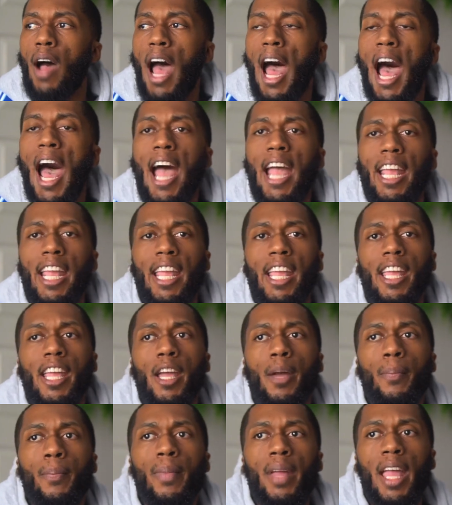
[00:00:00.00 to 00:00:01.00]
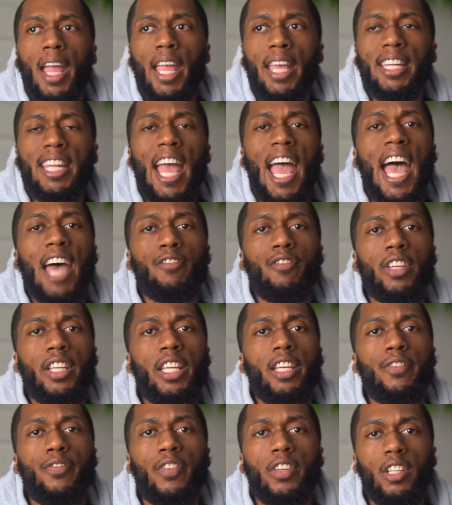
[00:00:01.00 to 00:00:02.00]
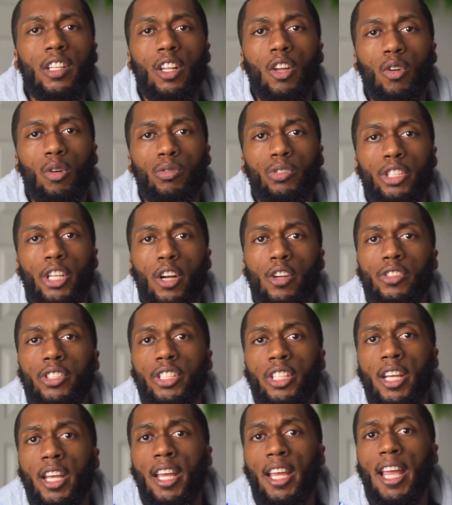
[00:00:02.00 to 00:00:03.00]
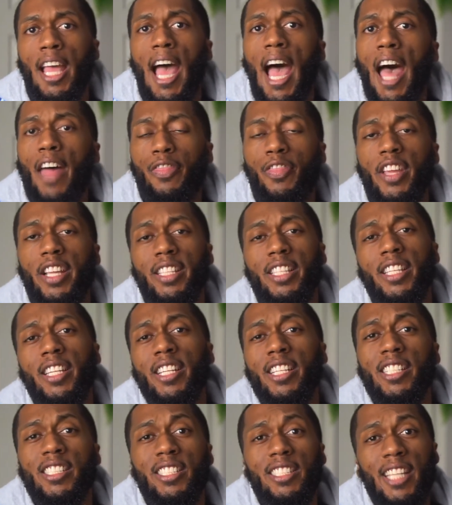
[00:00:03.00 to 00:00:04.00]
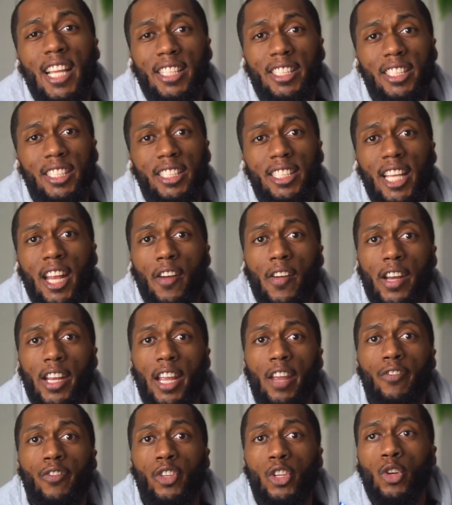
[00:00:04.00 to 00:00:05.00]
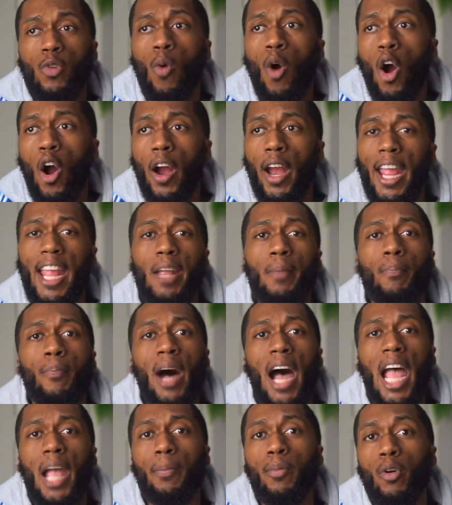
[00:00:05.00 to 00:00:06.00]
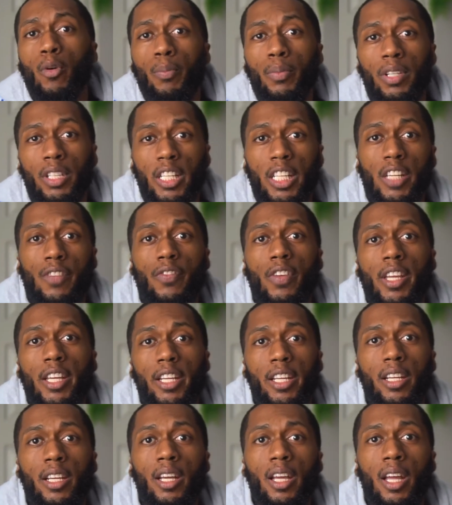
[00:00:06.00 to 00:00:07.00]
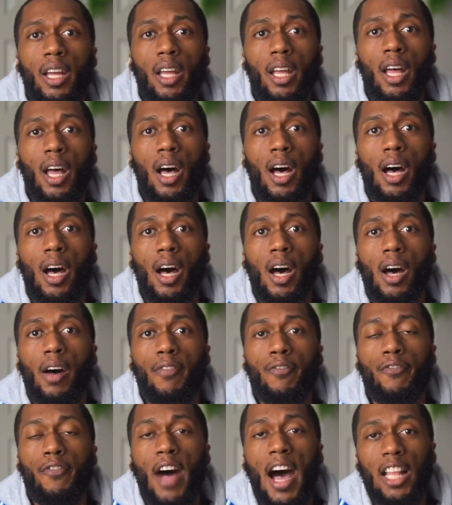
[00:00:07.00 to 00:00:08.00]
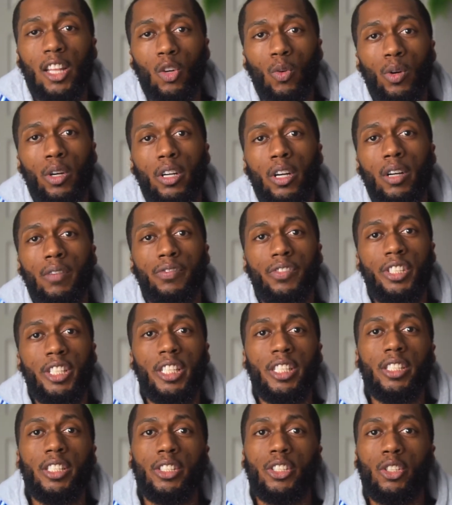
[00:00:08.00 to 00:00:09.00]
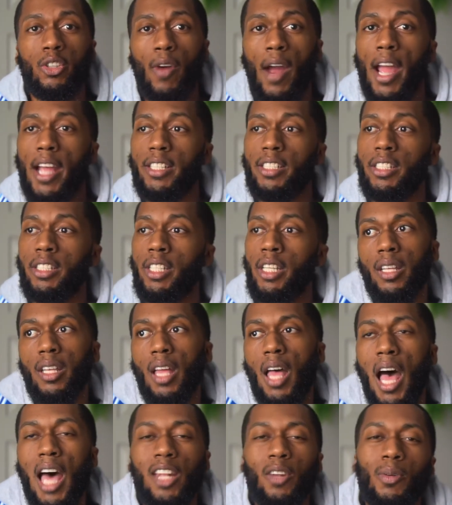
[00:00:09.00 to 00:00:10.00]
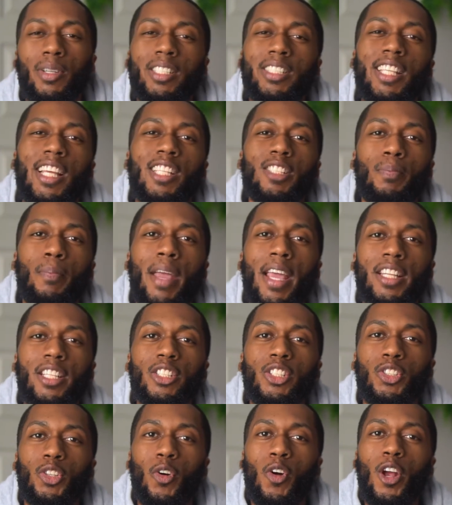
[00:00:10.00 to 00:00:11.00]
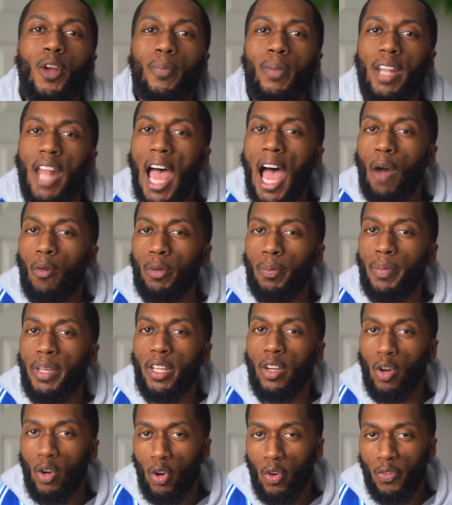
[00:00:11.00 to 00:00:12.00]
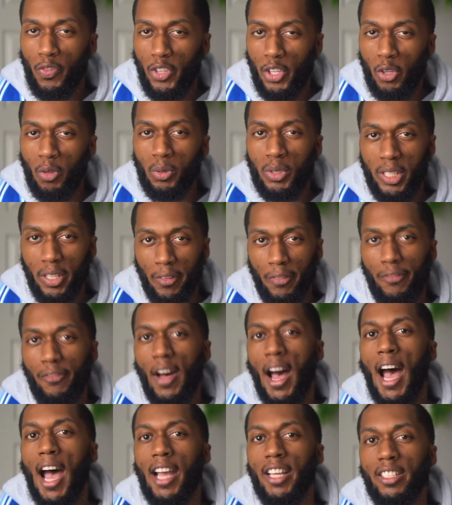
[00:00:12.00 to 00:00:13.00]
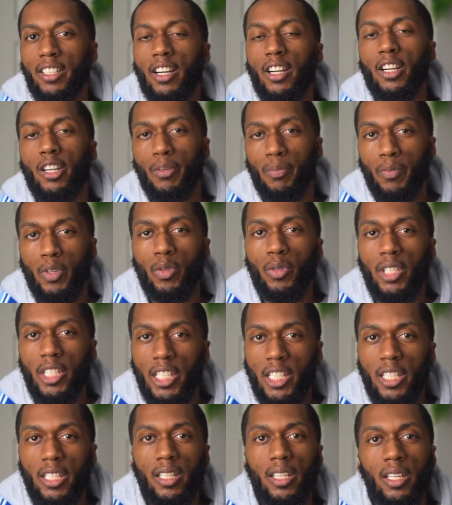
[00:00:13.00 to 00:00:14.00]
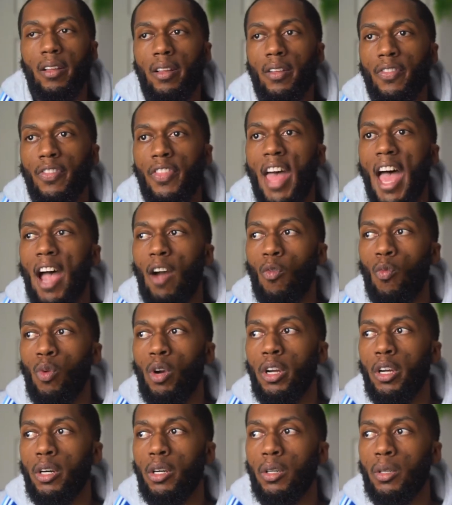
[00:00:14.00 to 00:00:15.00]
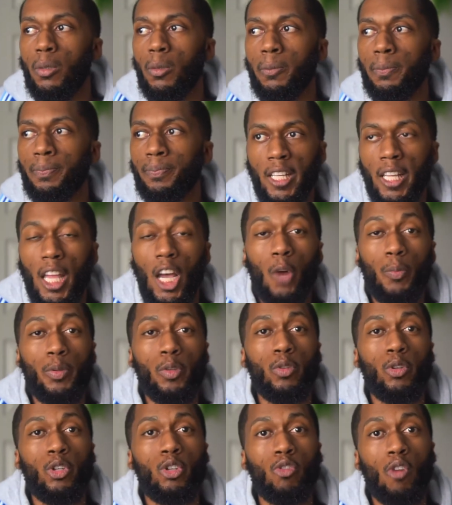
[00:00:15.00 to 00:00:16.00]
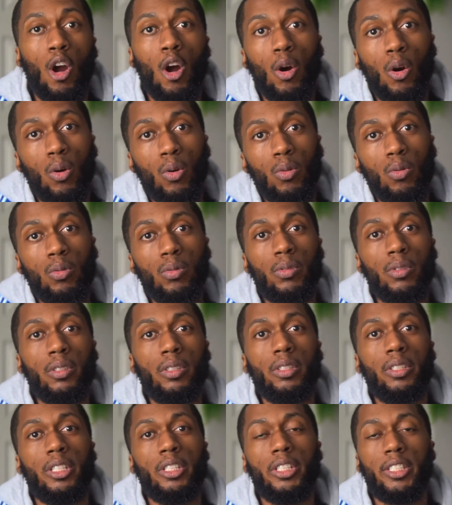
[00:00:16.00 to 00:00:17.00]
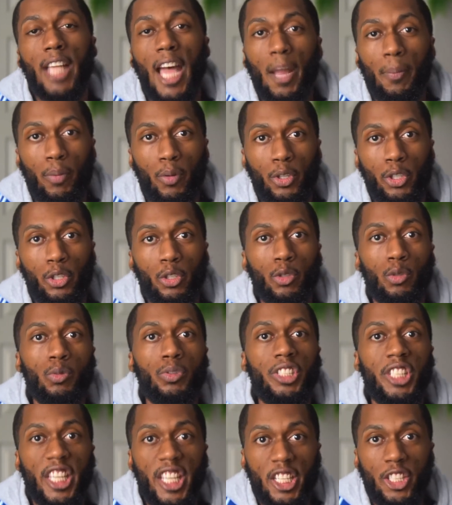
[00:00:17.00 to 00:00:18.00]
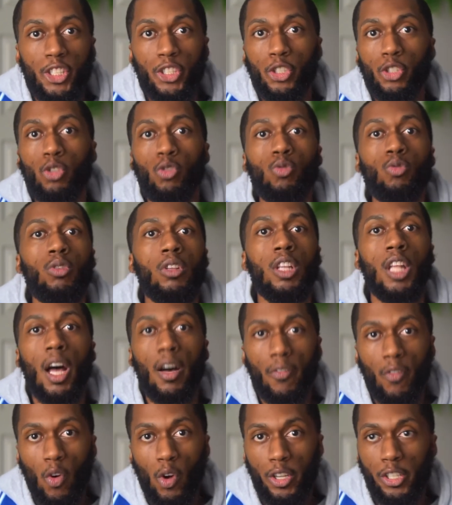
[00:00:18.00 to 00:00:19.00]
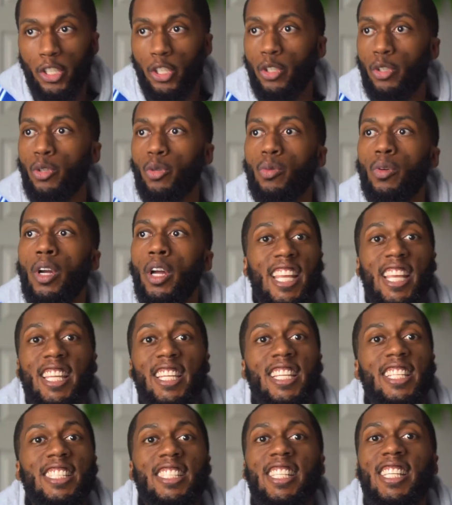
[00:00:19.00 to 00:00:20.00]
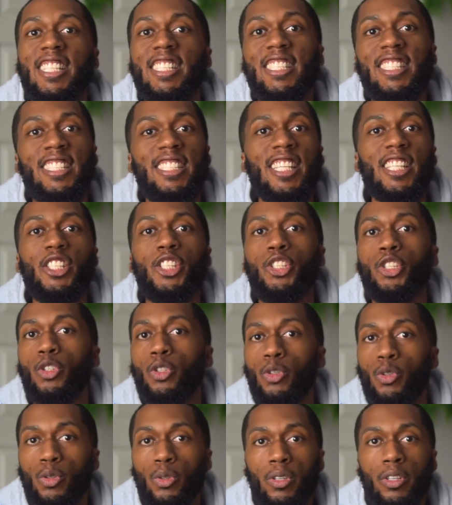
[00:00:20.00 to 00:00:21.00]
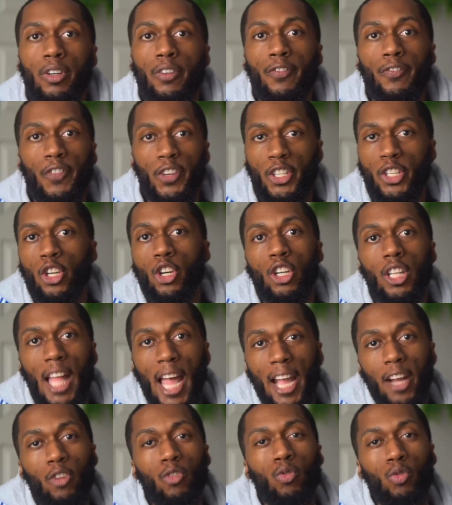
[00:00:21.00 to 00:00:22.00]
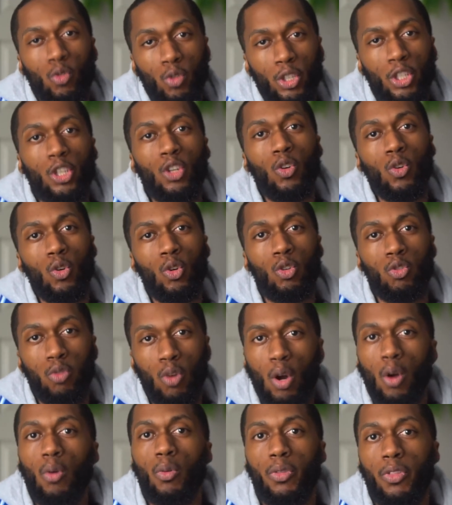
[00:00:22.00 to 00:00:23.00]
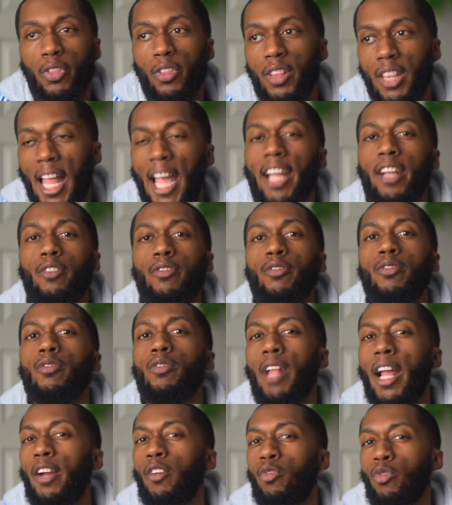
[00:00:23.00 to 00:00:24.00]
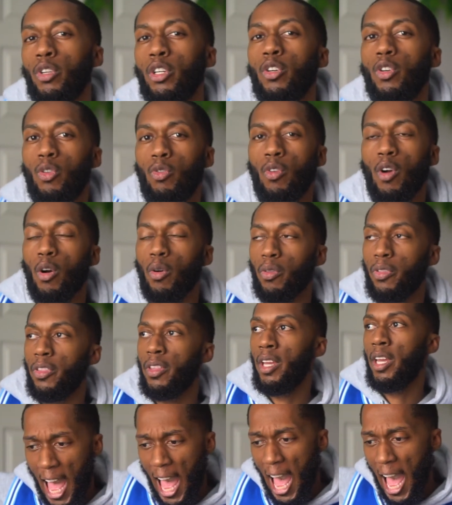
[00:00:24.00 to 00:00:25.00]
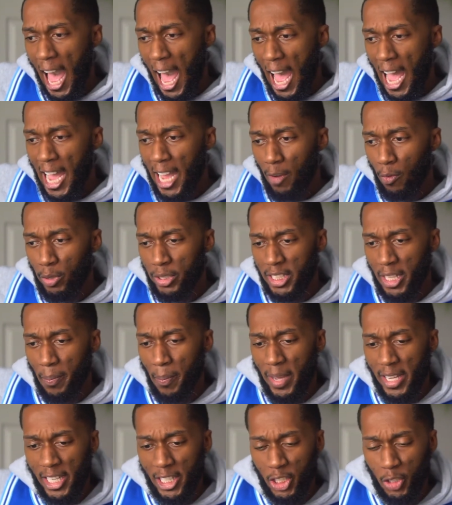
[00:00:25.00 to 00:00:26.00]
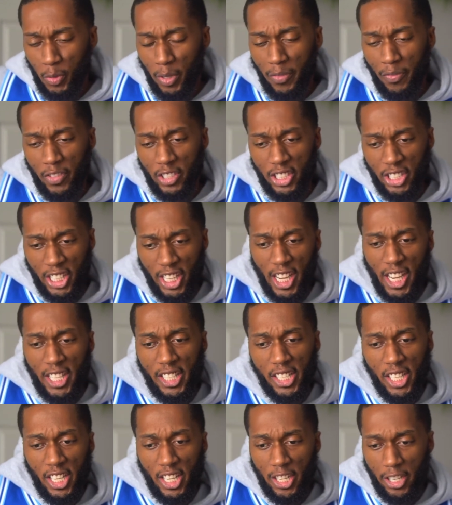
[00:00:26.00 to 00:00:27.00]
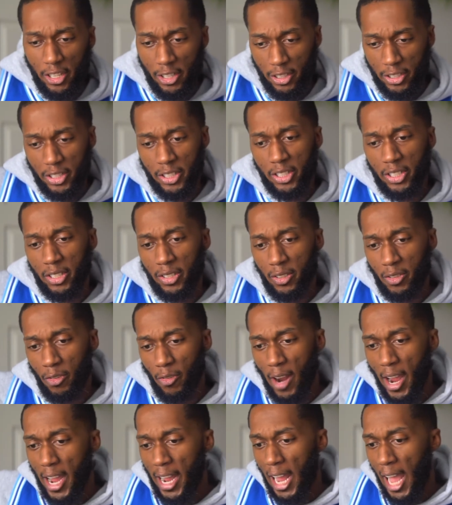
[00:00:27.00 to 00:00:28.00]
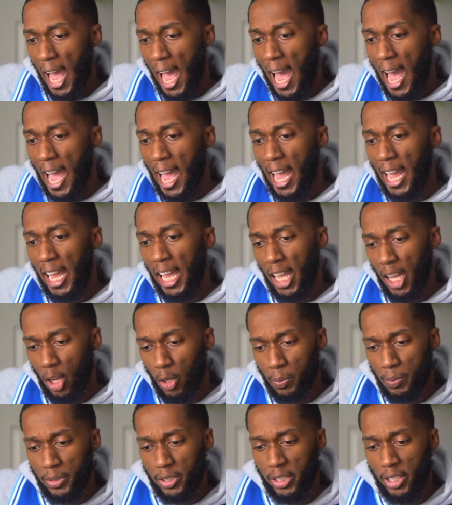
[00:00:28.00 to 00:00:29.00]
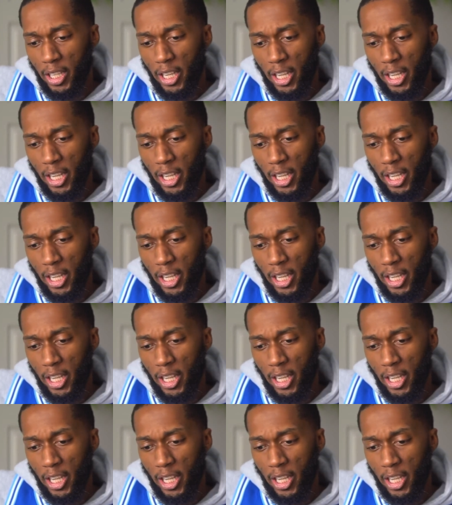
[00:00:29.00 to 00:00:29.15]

I am an advocate for the local church. I think that it is necessary if you are a Bible believing uh, follower of Jesus Christ. I don't want to say it's mandatory, but I would behoove you to find a community that will help you to grow, disciple you, teach you, love on you. It is essential for your like real growth, like like real growth. I was in ministry for 10 years, right? I helped